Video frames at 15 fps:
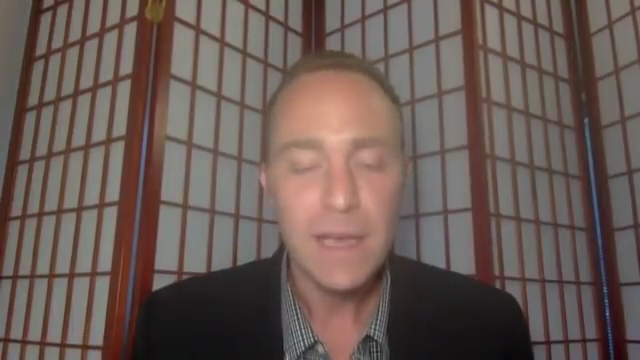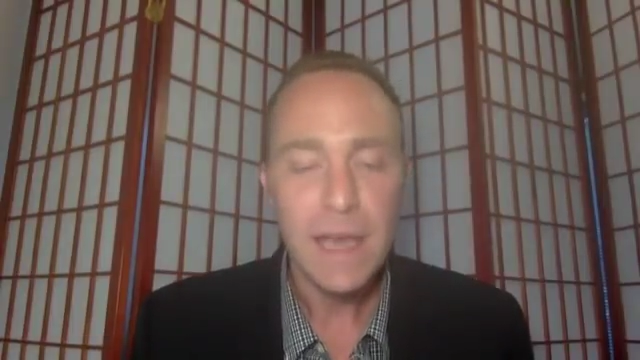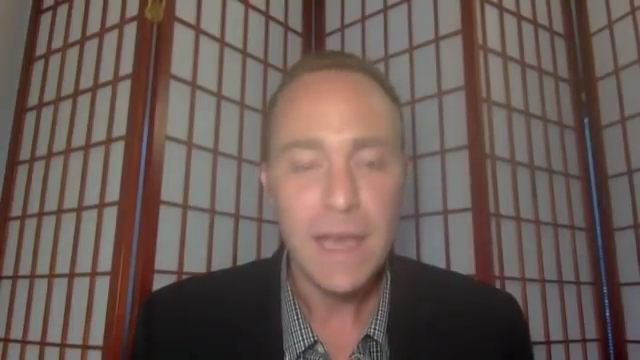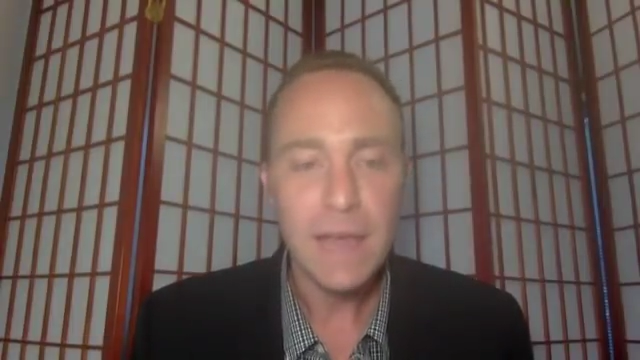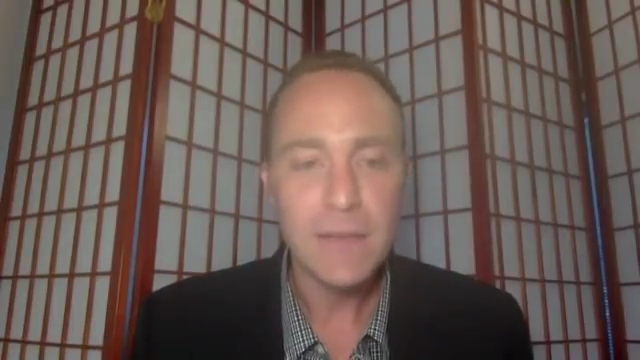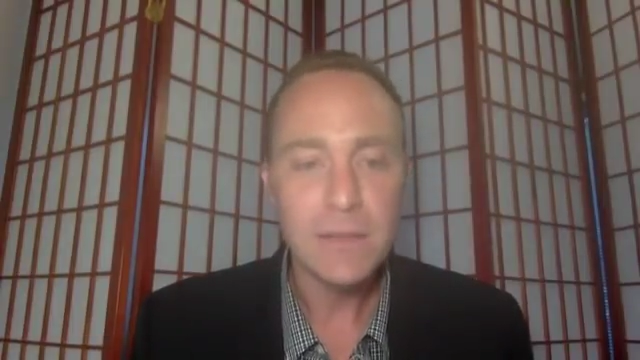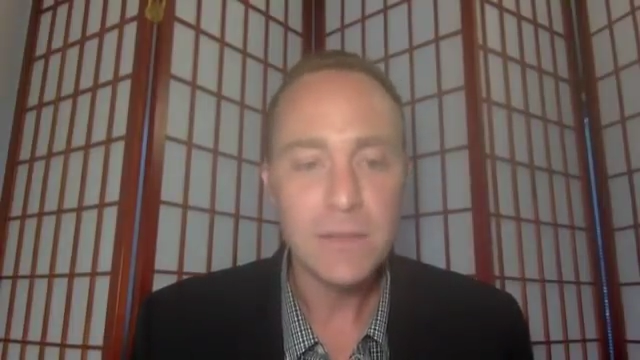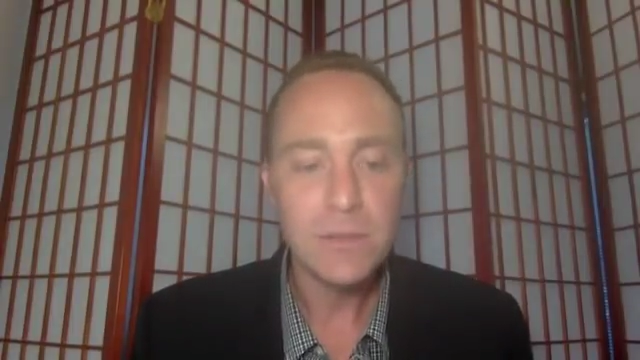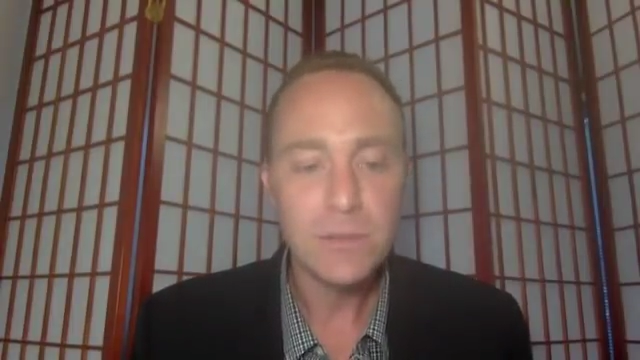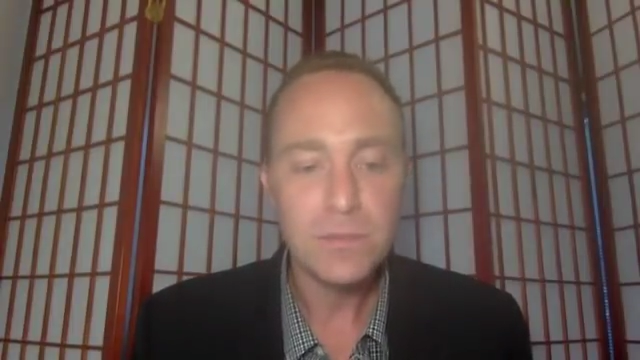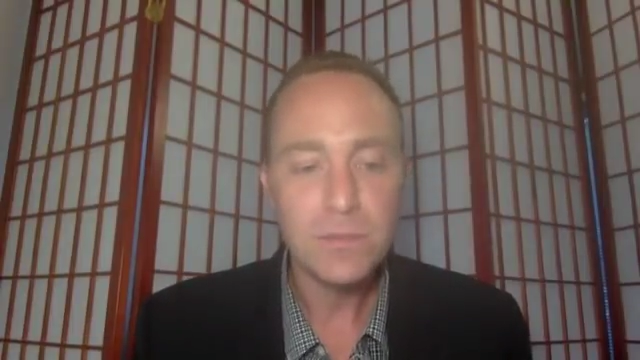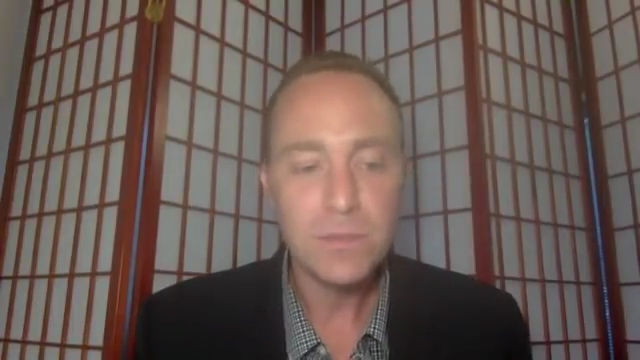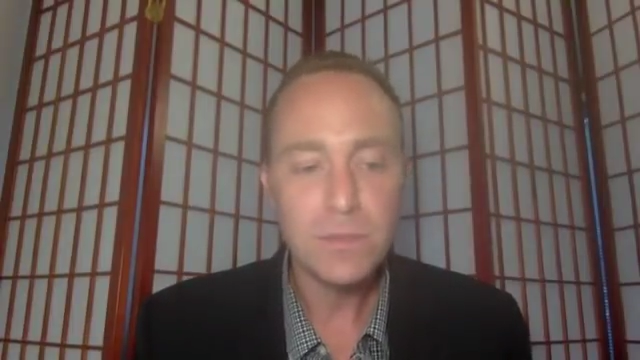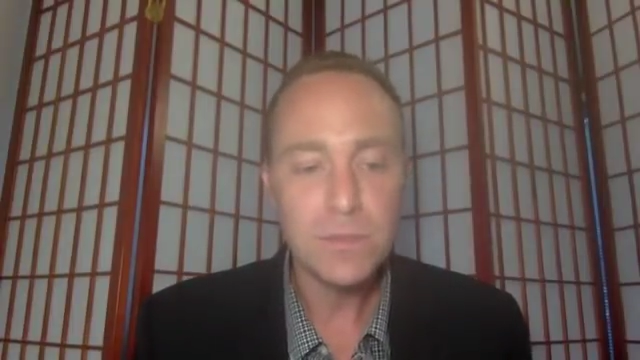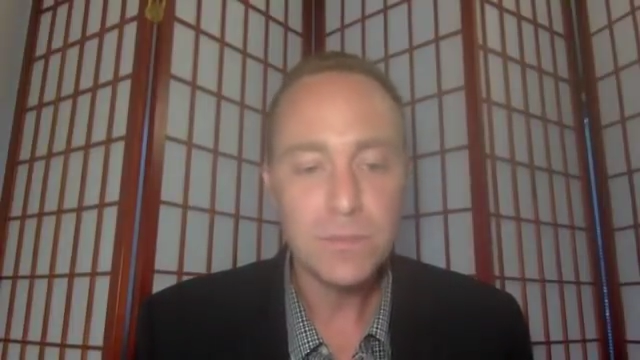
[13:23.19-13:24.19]
And
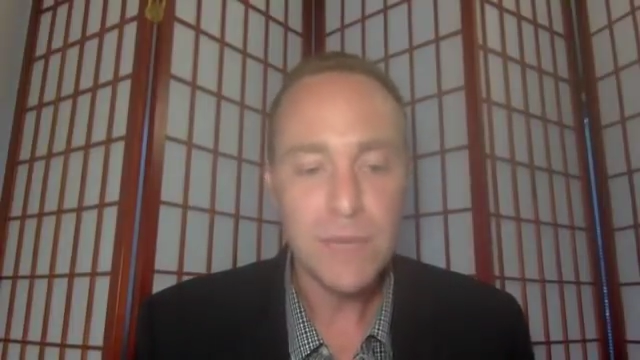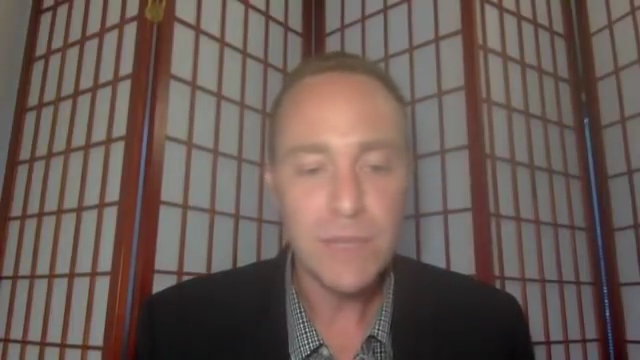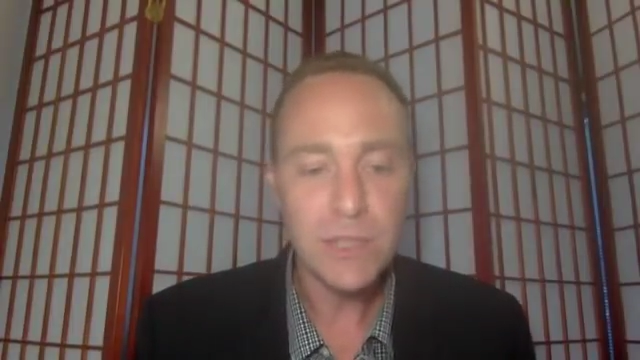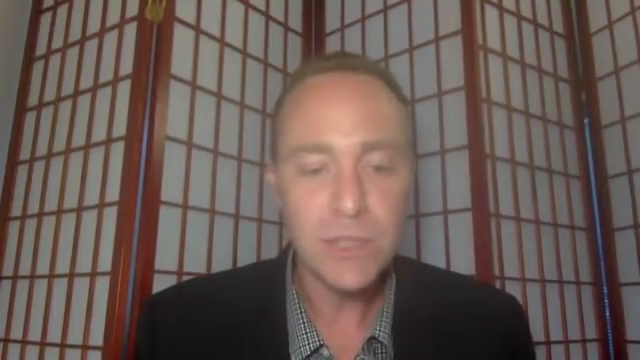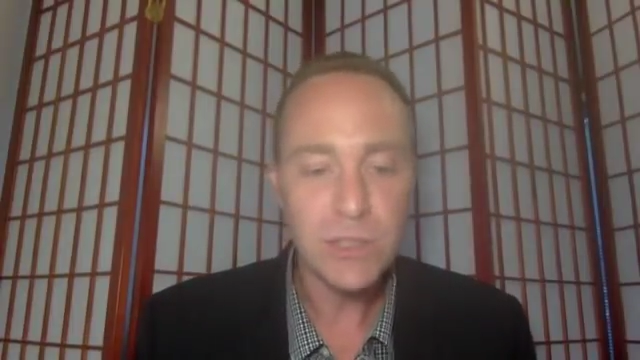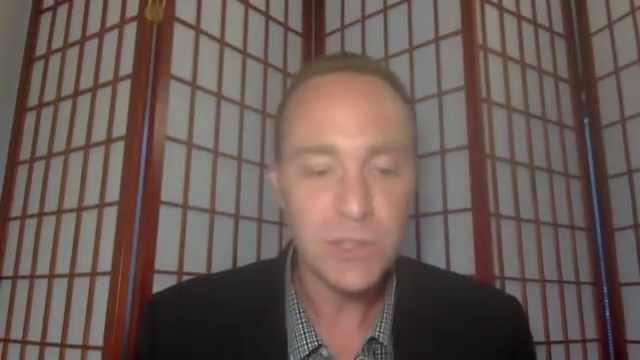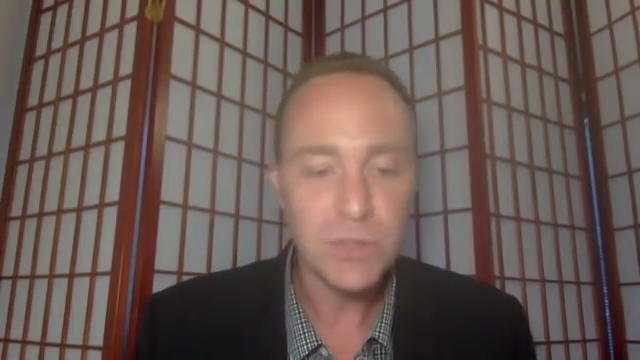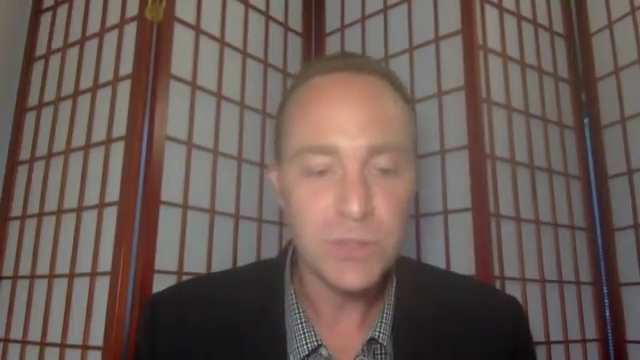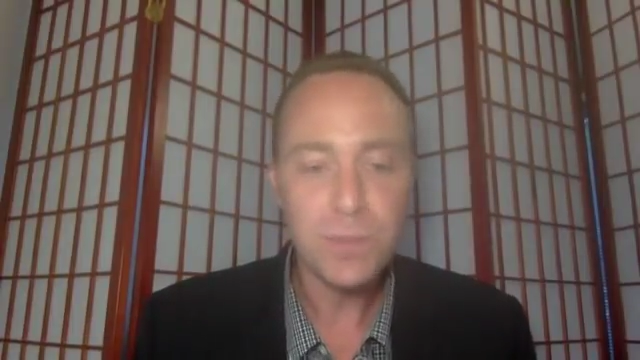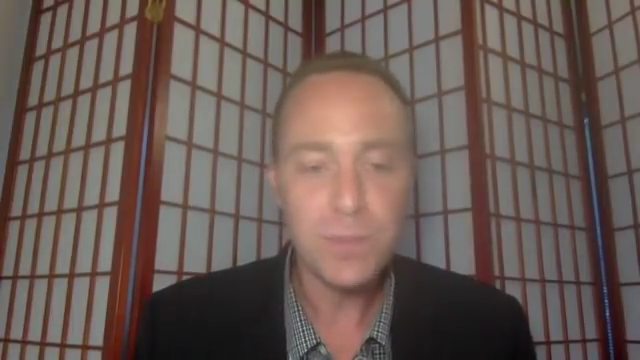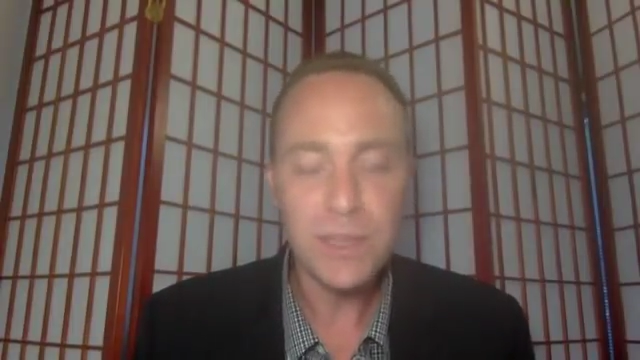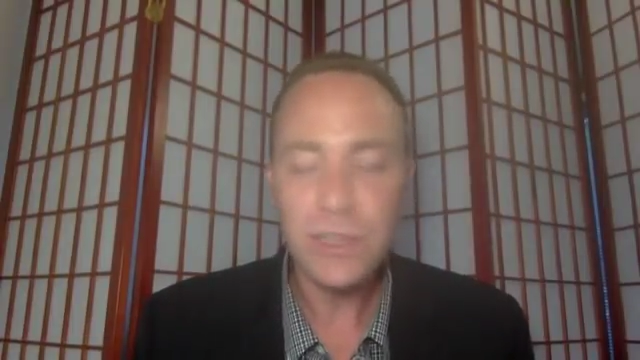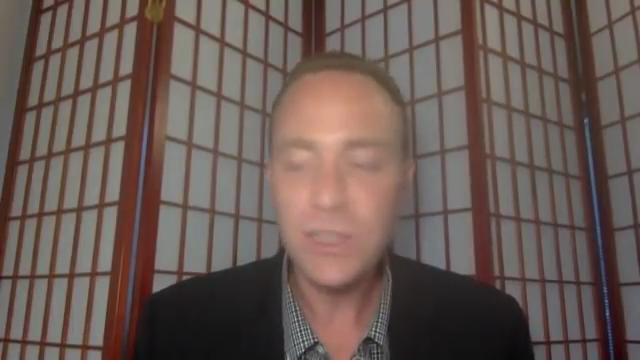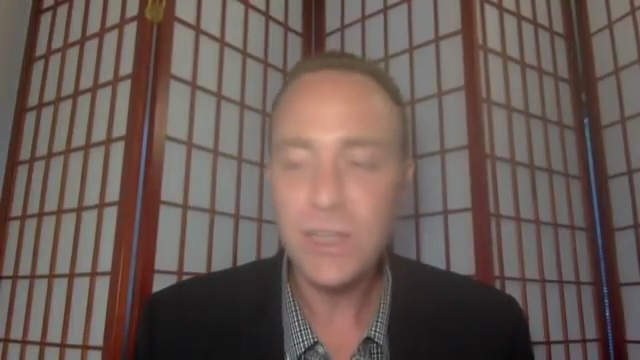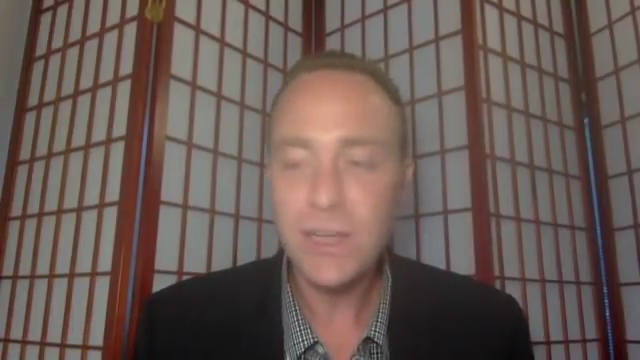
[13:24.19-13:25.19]
actually just
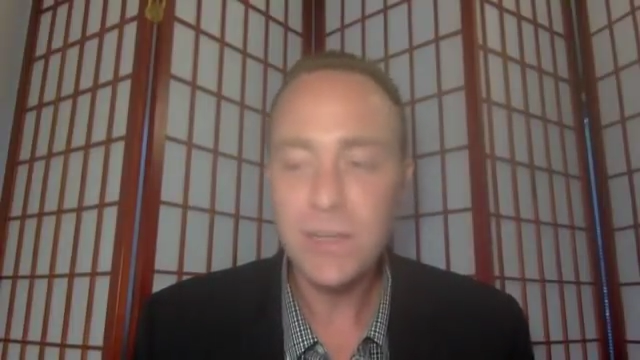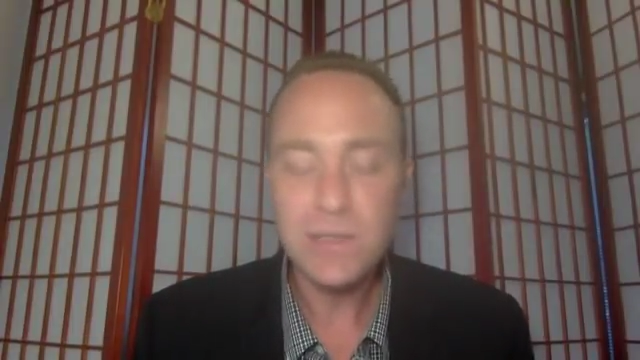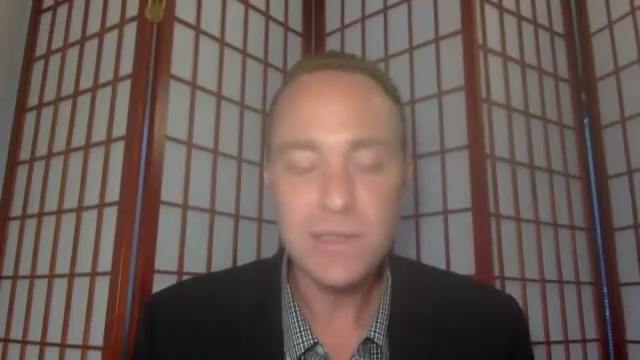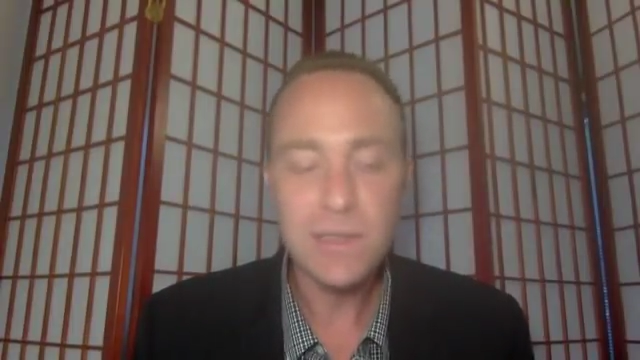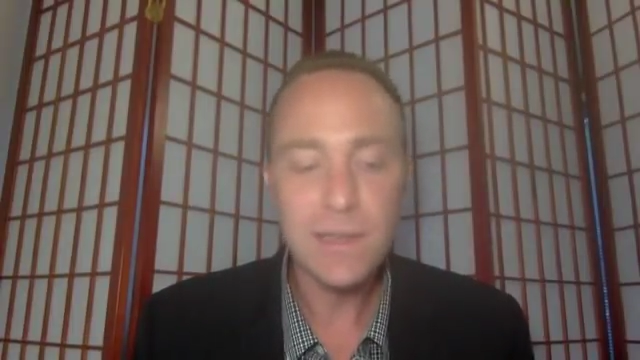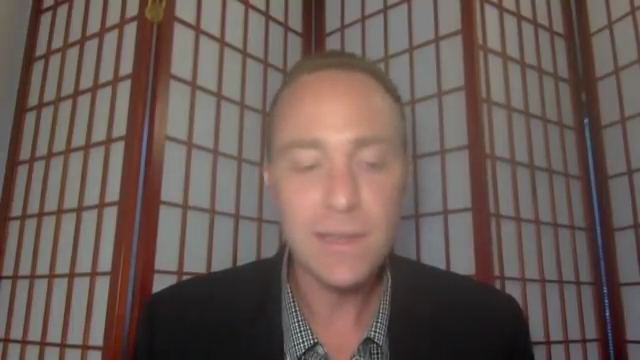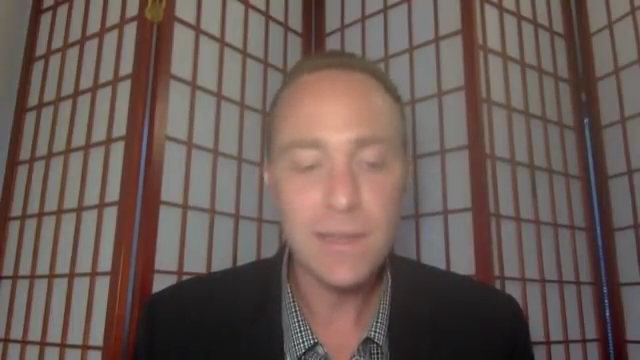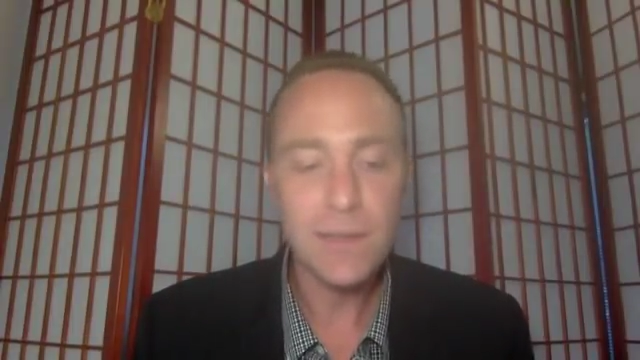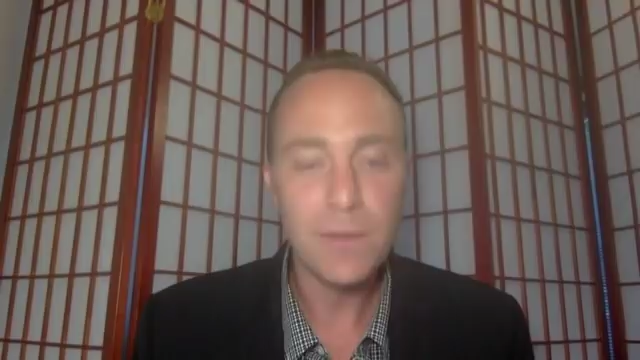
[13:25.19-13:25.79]
branching out slightly,